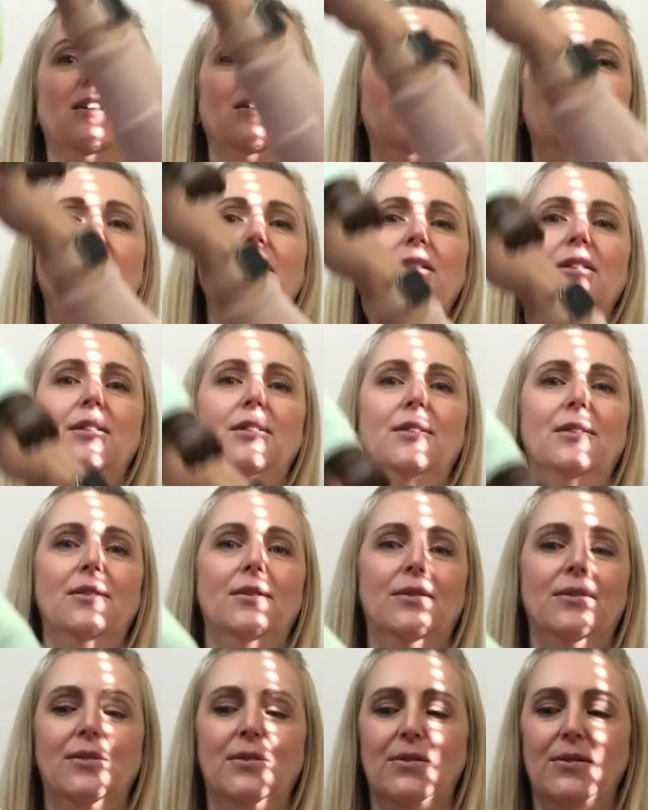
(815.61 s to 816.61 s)

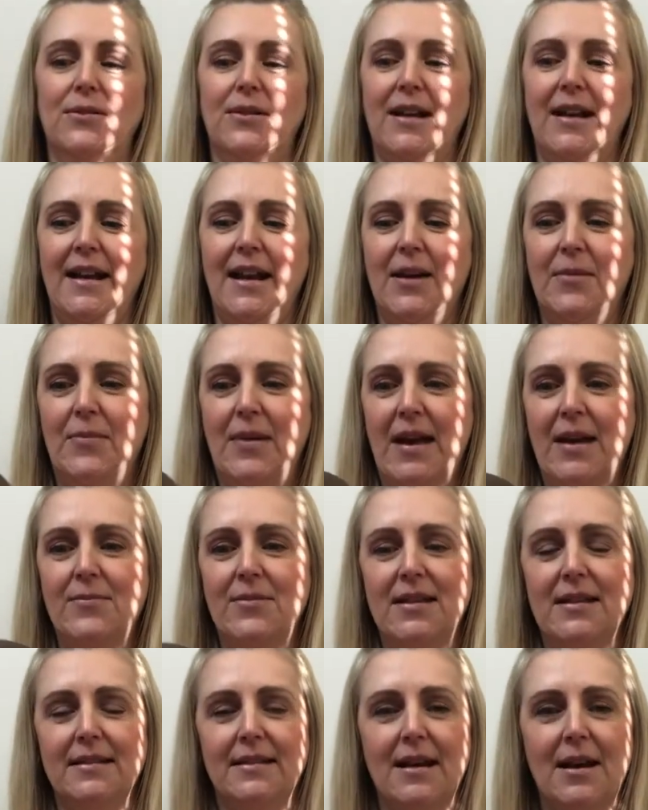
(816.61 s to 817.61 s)
Oh, and our
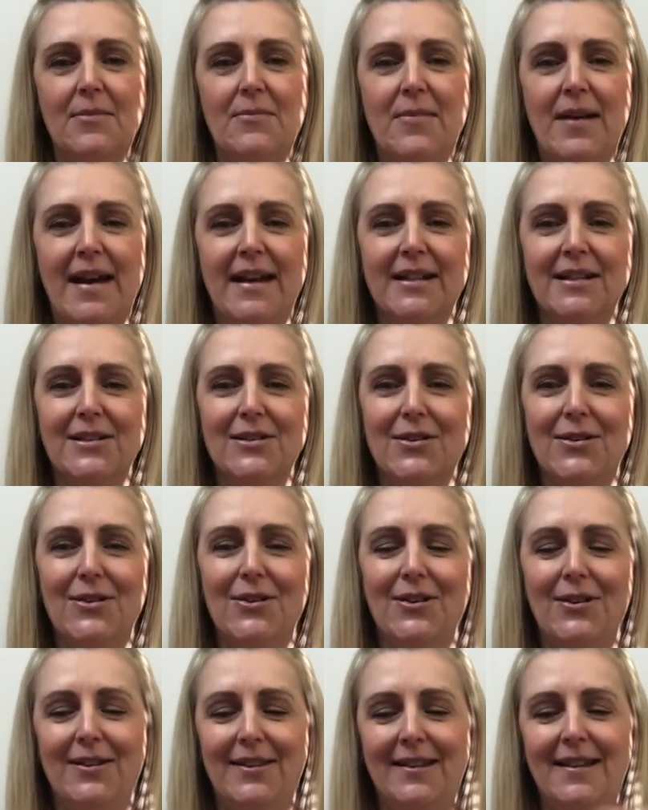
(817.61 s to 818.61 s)
baby's come back to
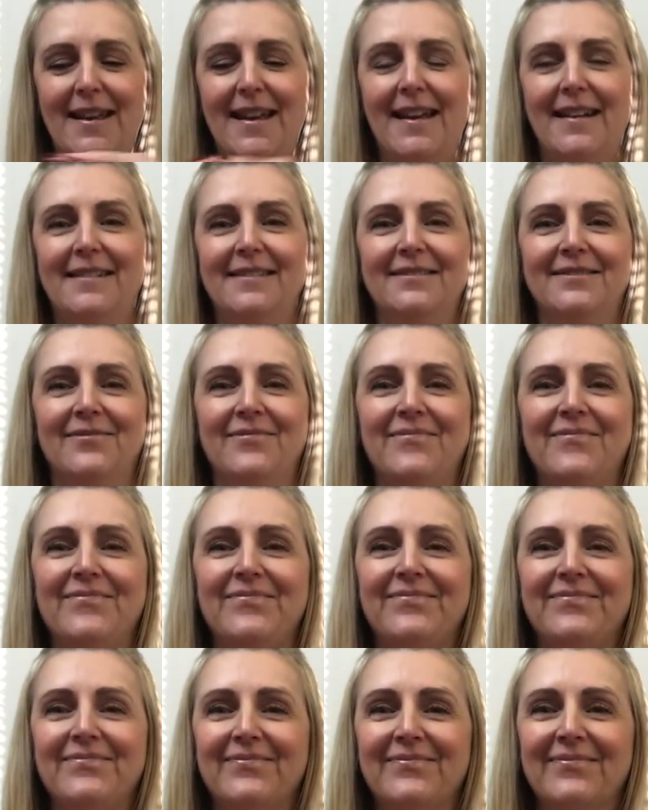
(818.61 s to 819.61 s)
earth now.
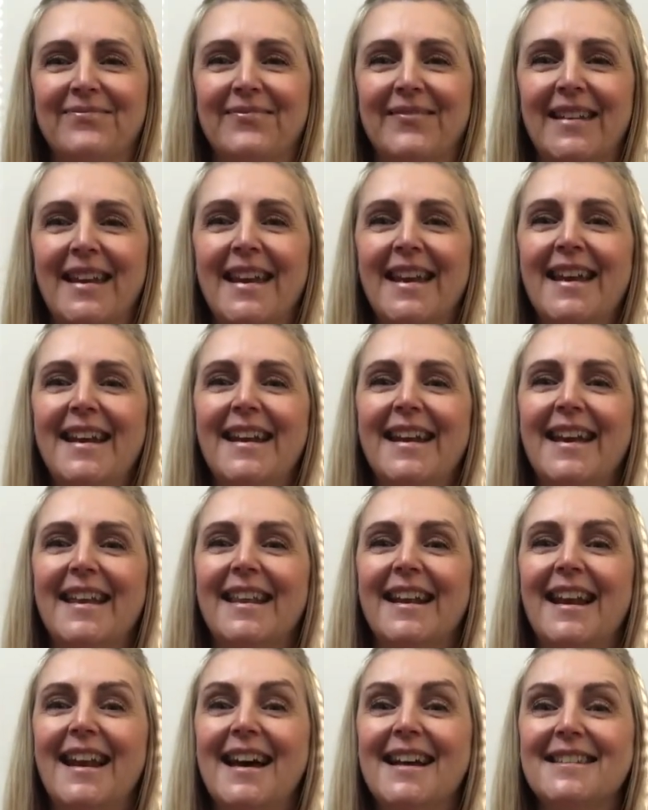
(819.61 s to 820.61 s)
Now,
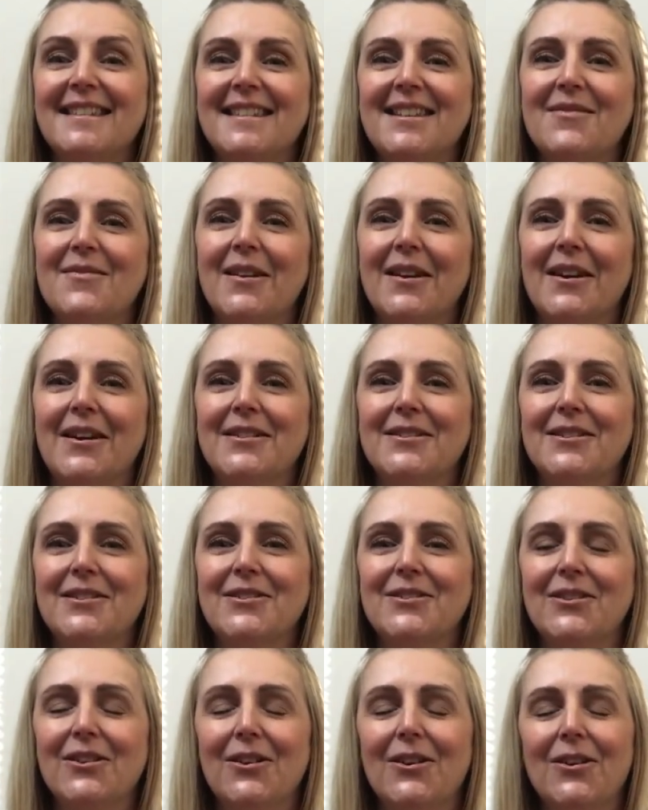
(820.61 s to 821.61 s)
the last thing we're going to
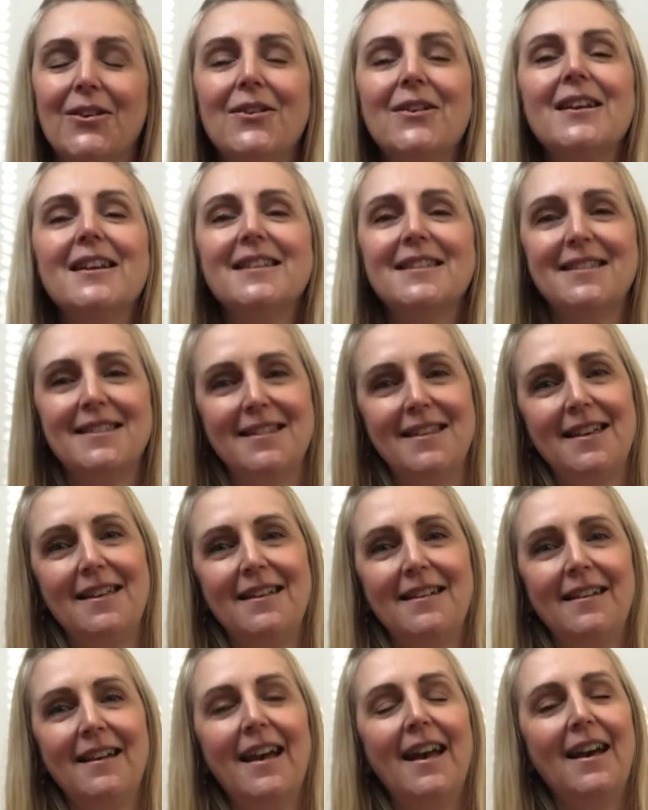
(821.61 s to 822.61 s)
do is
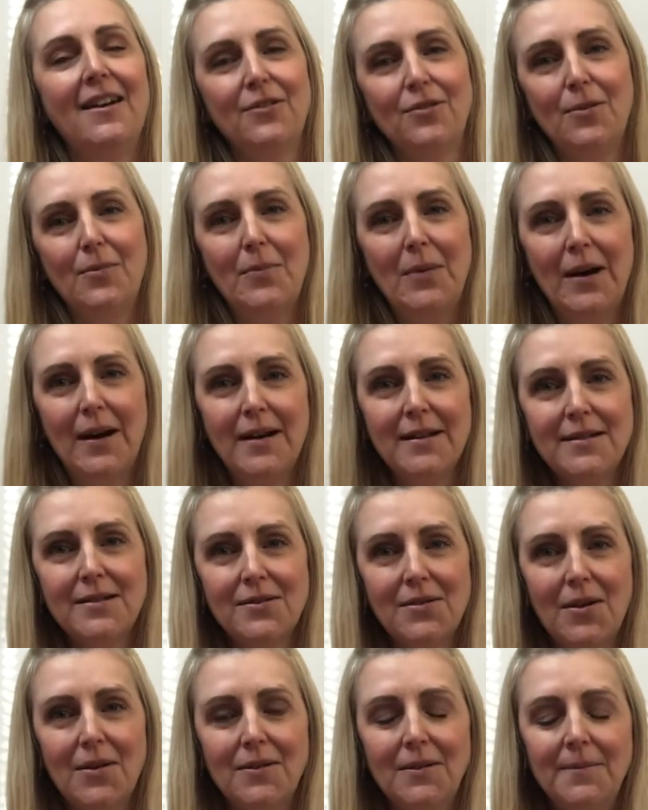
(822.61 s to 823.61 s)
sing our goodbye
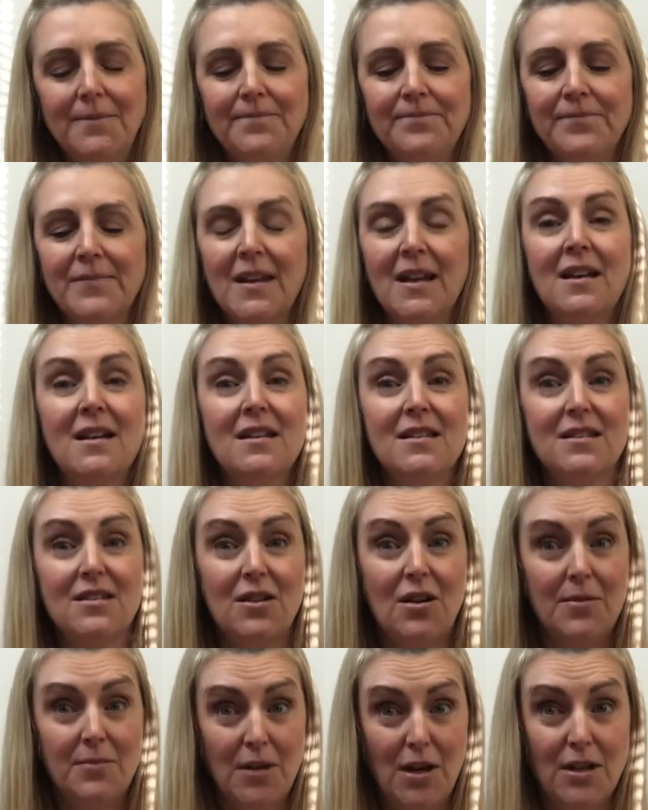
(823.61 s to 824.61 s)
song.
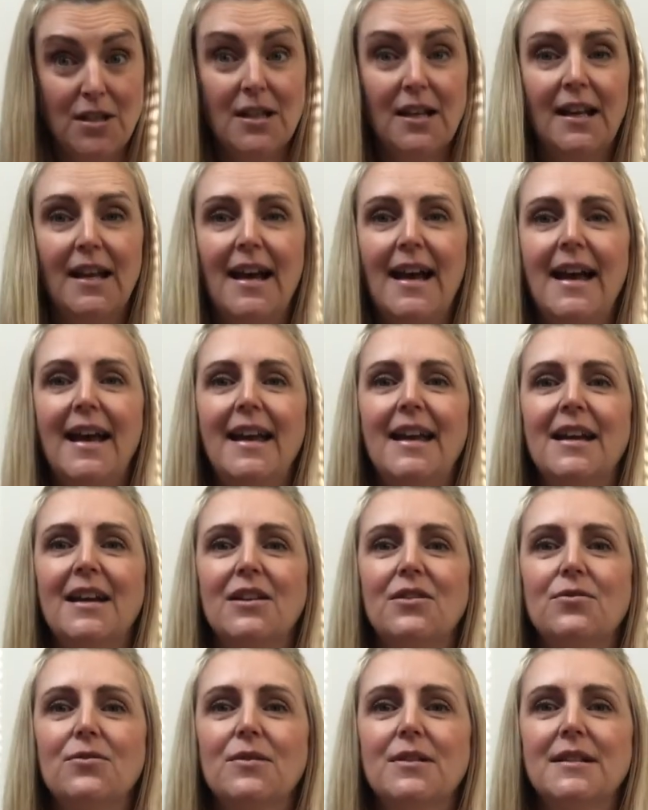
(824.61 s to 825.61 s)
So I'm going to lay
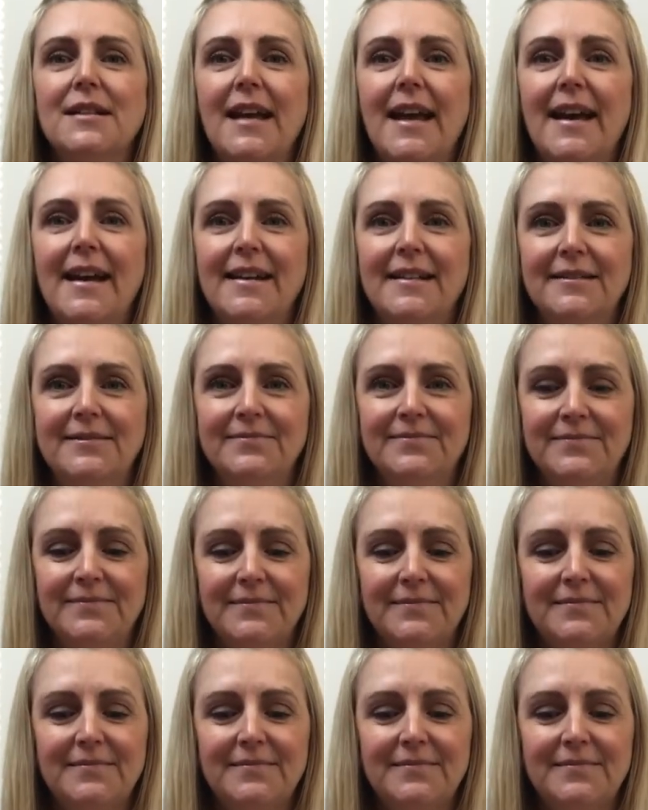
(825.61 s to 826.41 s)
a nook down